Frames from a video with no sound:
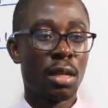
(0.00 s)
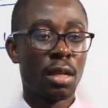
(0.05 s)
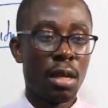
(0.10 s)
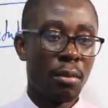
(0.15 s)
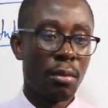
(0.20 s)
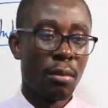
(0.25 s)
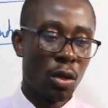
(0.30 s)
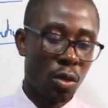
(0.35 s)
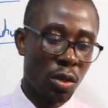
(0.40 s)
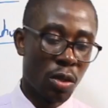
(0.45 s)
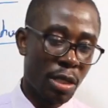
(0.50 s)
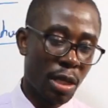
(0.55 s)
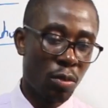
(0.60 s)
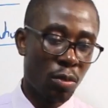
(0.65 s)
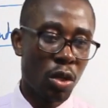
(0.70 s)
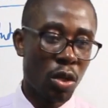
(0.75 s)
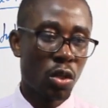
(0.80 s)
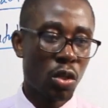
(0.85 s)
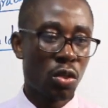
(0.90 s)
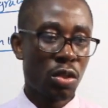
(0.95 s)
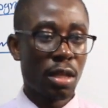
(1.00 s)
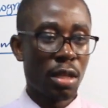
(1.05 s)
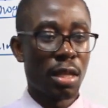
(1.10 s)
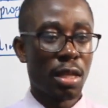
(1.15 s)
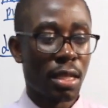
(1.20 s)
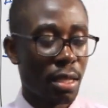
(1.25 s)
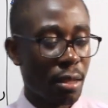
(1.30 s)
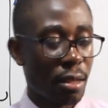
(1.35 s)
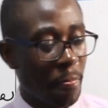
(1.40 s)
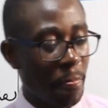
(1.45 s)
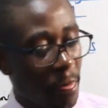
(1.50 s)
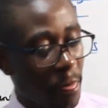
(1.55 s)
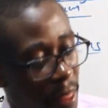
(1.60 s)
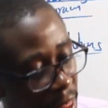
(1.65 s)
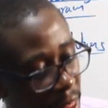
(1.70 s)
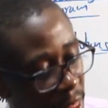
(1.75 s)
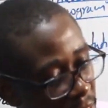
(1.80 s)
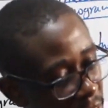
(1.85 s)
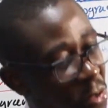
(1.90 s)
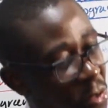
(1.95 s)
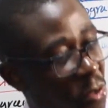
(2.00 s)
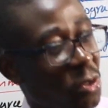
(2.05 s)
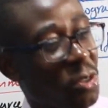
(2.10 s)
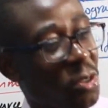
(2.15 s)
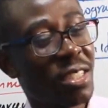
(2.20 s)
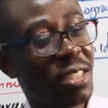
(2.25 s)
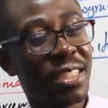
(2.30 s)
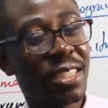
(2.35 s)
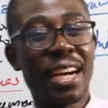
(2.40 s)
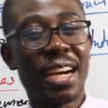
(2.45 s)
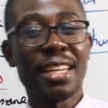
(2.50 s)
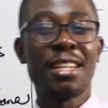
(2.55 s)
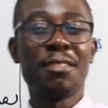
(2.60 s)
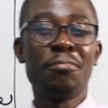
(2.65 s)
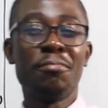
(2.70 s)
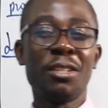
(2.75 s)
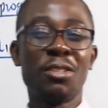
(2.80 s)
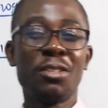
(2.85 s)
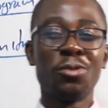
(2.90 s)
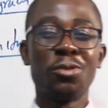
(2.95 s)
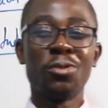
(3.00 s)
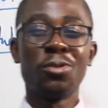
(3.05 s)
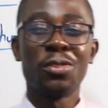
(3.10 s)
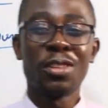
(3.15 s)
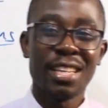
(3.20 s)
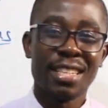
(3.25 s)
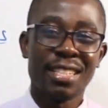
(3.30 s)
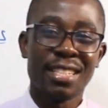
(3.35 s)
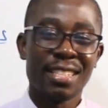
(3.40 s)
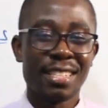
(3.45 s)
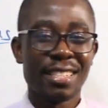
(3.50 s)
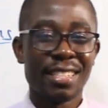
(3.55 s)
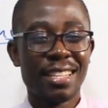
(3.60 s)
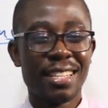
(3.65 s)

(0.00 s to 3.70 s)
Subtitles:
because I'm going to say that this is what guided me to do this,